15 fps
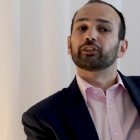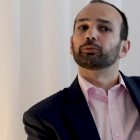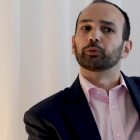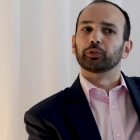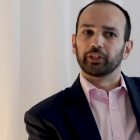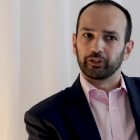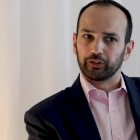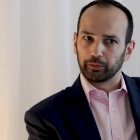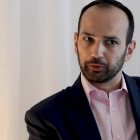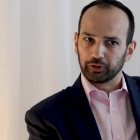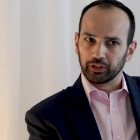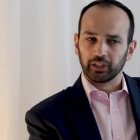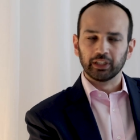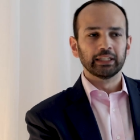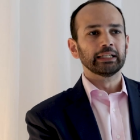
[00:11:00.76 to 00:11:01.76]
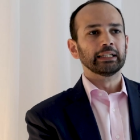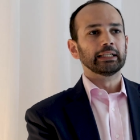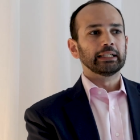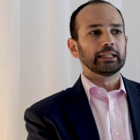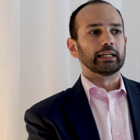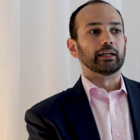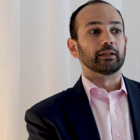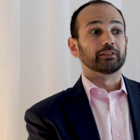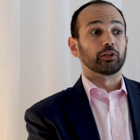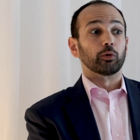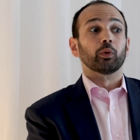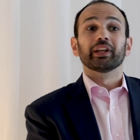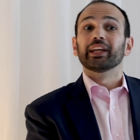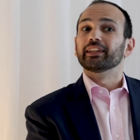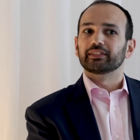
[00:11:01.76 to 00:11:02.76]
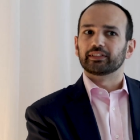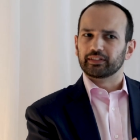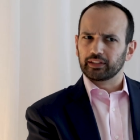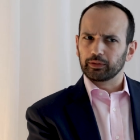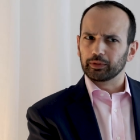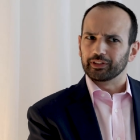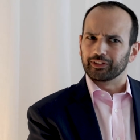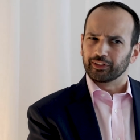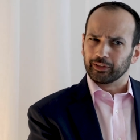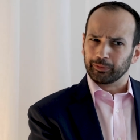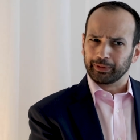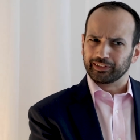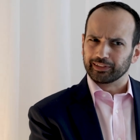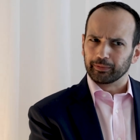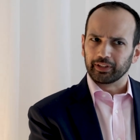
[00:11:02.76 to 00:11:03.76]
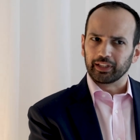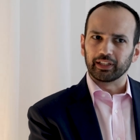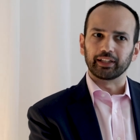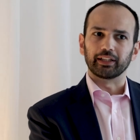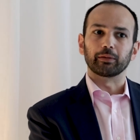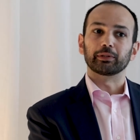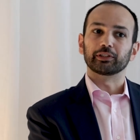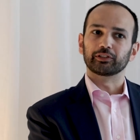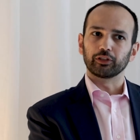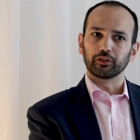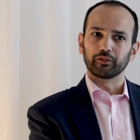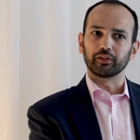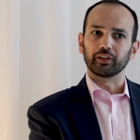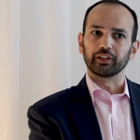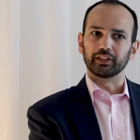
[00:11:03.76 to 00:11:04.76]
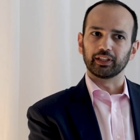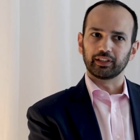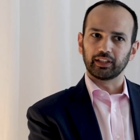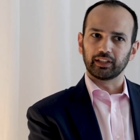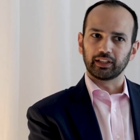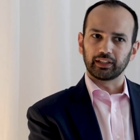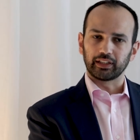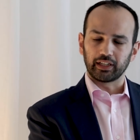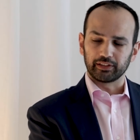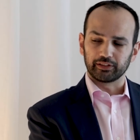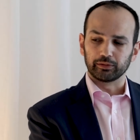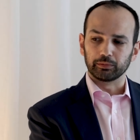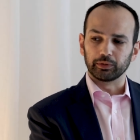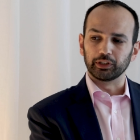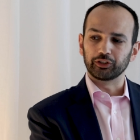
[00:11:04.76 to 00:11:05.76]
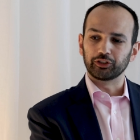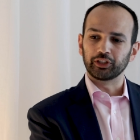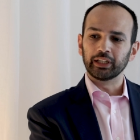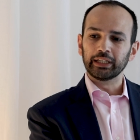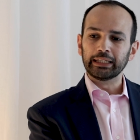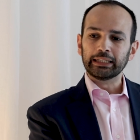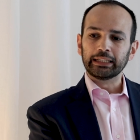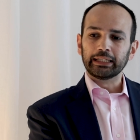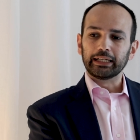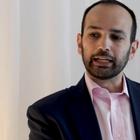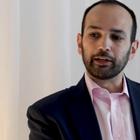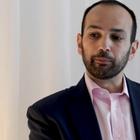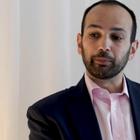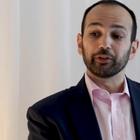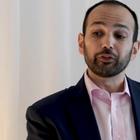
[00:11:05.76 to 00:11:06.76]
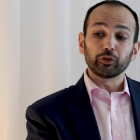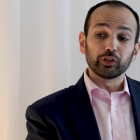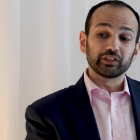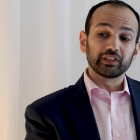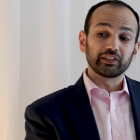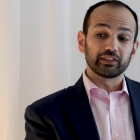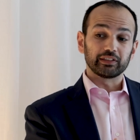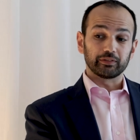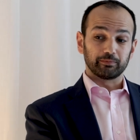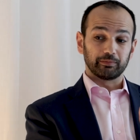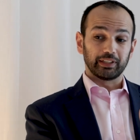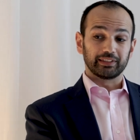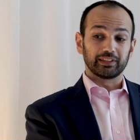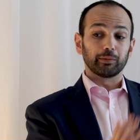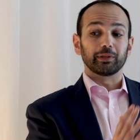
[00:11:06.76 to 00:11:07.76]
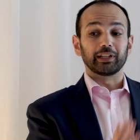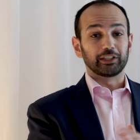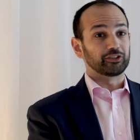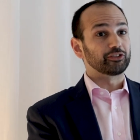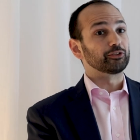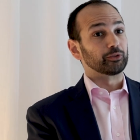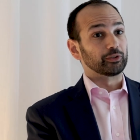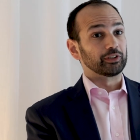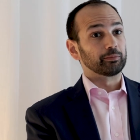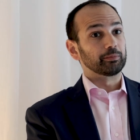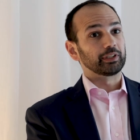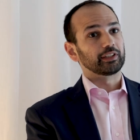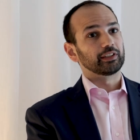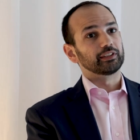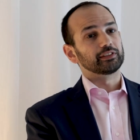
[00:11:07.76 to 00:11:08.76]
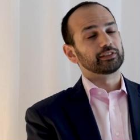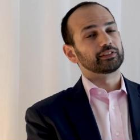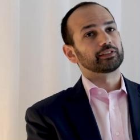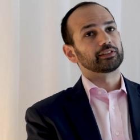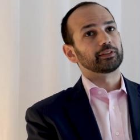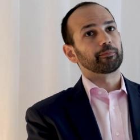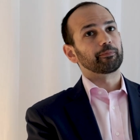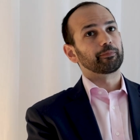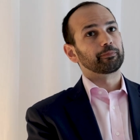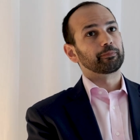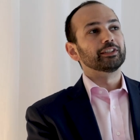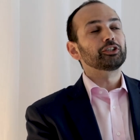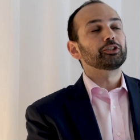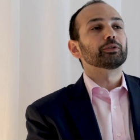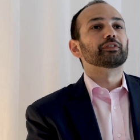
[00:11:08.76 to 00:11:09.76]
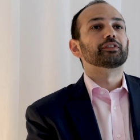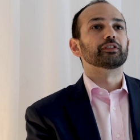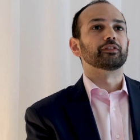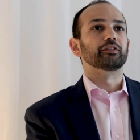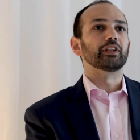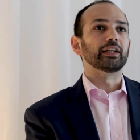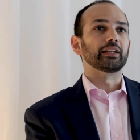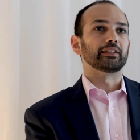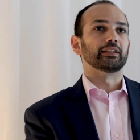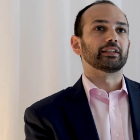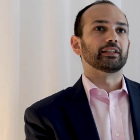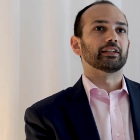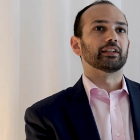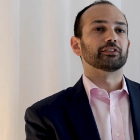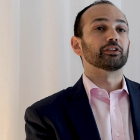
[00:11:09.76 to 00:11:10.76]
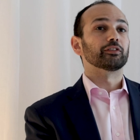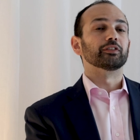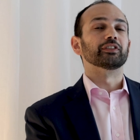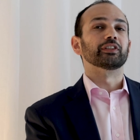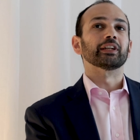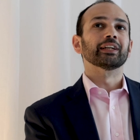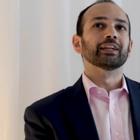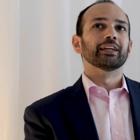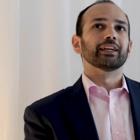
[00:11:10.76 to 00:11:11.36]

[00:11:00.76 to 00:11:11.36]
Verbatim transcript: export encryption. Uh, so, one has to see whether there's going to be something like that. But so far, nothing like that has emerged. Um, but of course, this is a, a, double-edged sword because it's an issue of sovereignty, uh, sovereignty